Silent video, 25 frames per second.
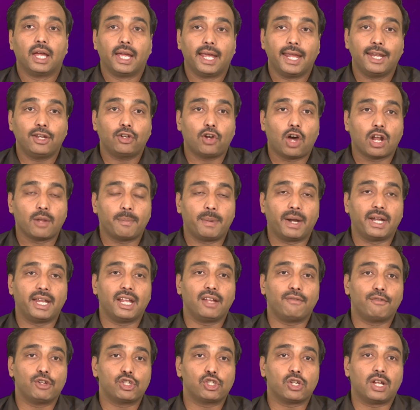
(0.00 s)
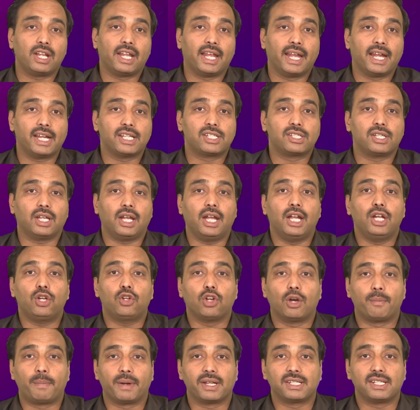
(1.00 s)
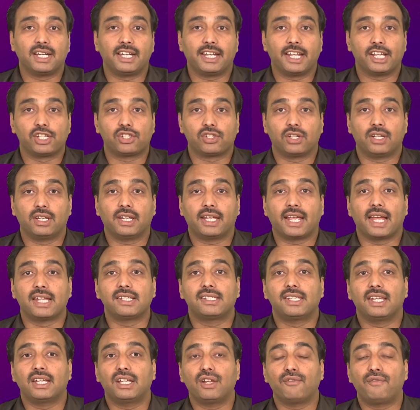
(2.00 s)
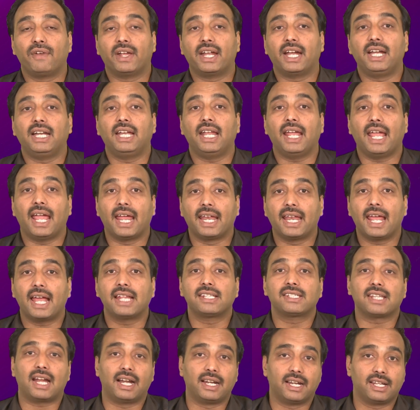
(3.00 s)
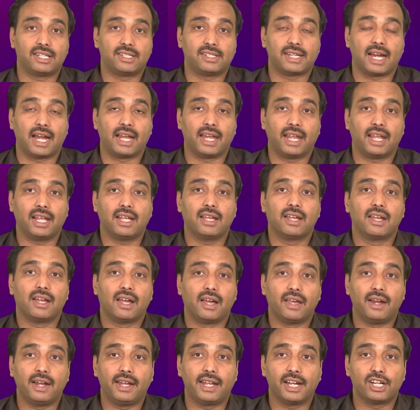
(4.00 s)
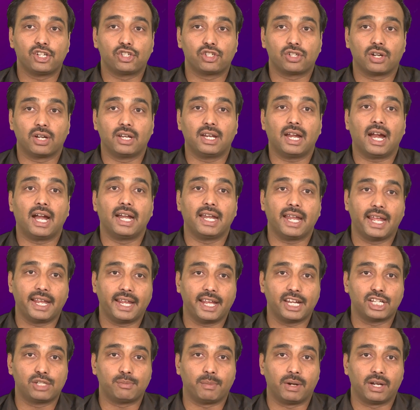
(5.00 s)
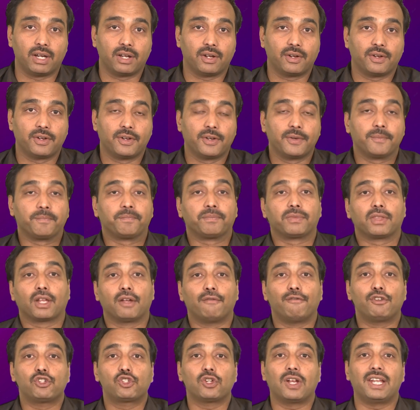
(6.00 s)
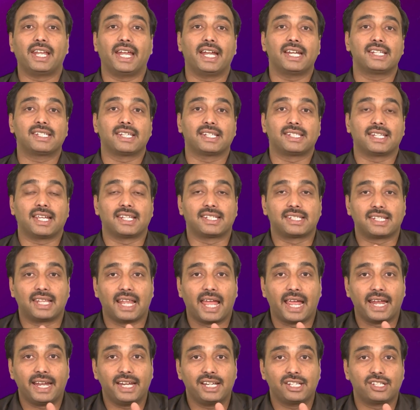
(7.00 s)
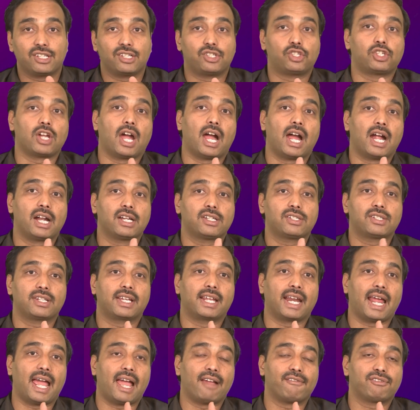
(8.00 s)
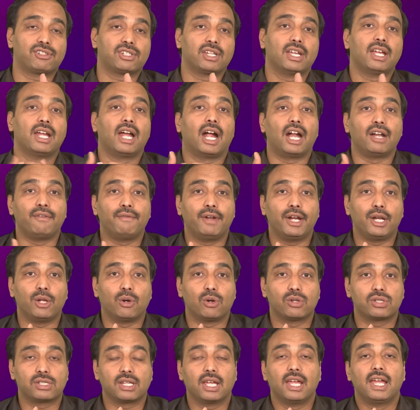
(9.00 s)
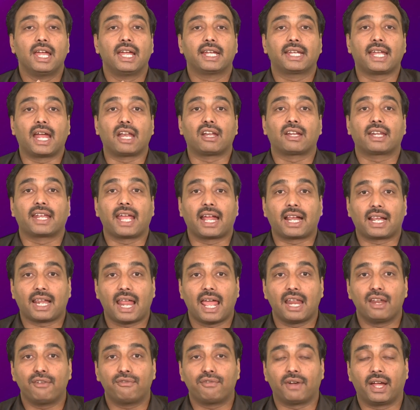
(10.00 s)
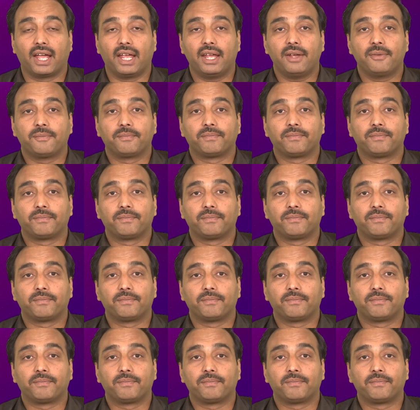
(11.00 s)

Incorporating visual aids into your presentation can significantly enhance understanding, retention, and engagement. Visual aids such as slides, charts, graphs, and videos can clarify